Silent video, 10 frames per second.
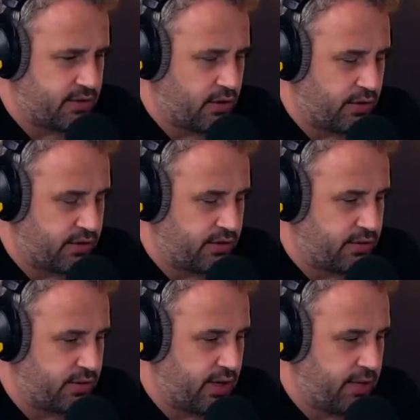the Northern
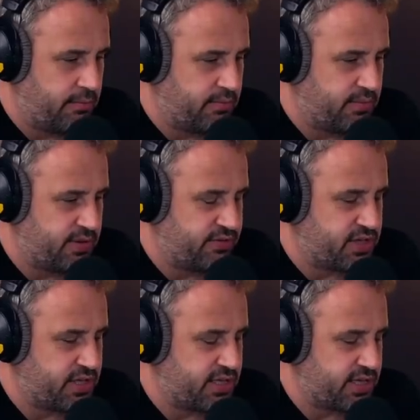
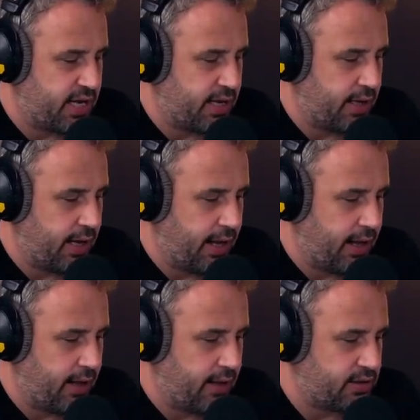division, isn't it?
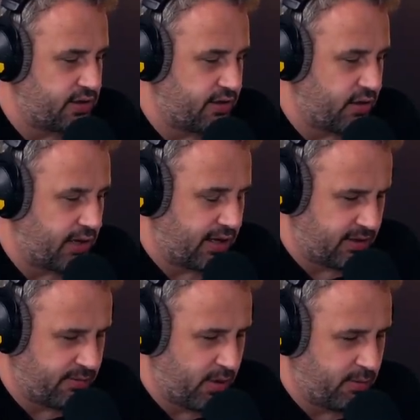So you've got, like,
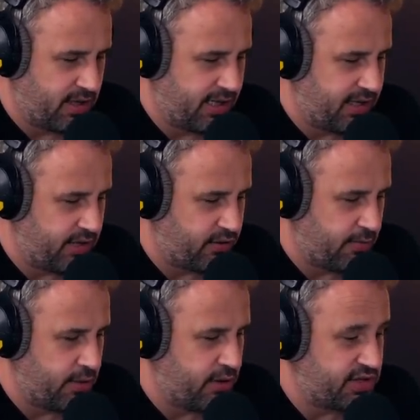at the bottom of the league, you've got
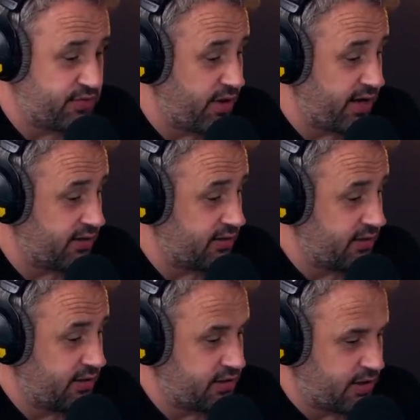Merseyrail.
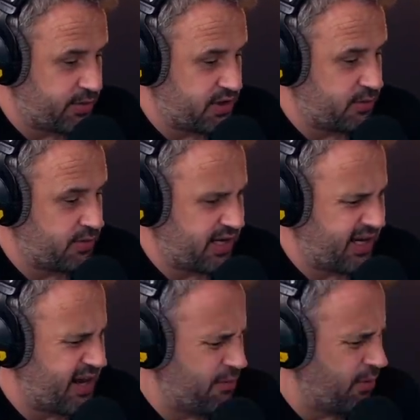So I presume they
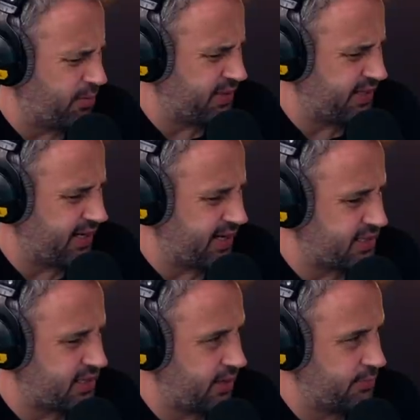came up, did they,
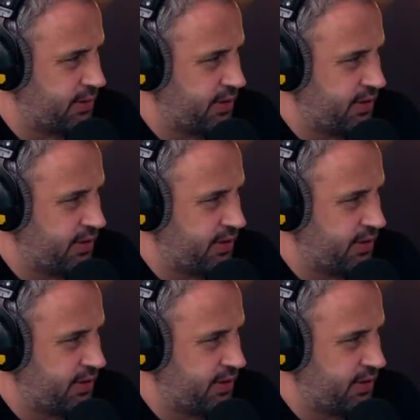last time?